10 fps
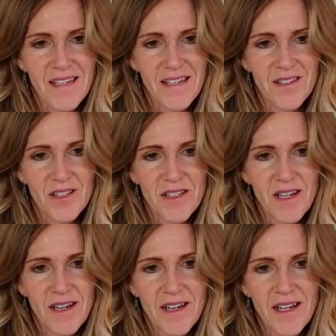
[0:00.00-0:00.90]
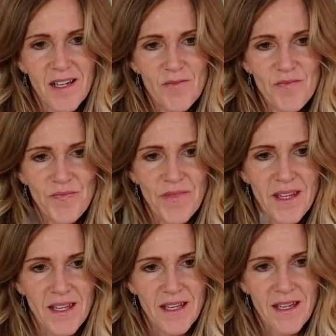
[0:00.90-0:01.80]
each time.
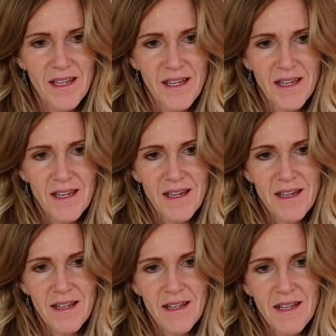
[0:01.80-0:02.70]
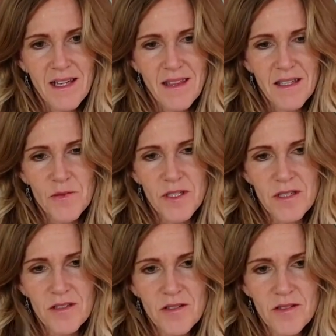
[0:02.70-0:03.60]
Get this one
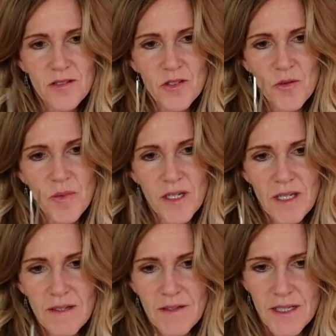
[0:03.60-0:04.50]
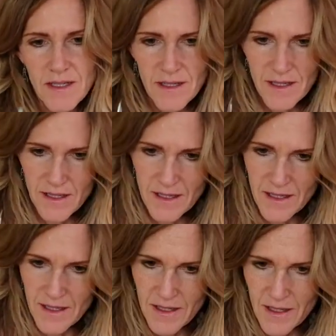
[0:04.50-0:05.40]
super even.
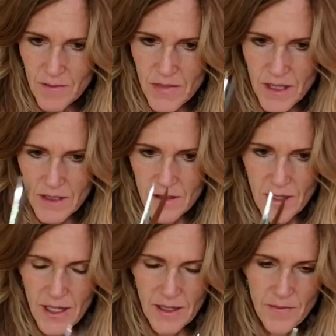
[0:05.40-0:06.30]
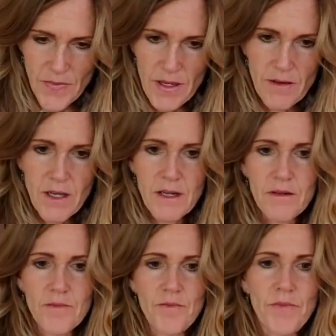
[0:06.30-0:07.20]
That's okay. There we go.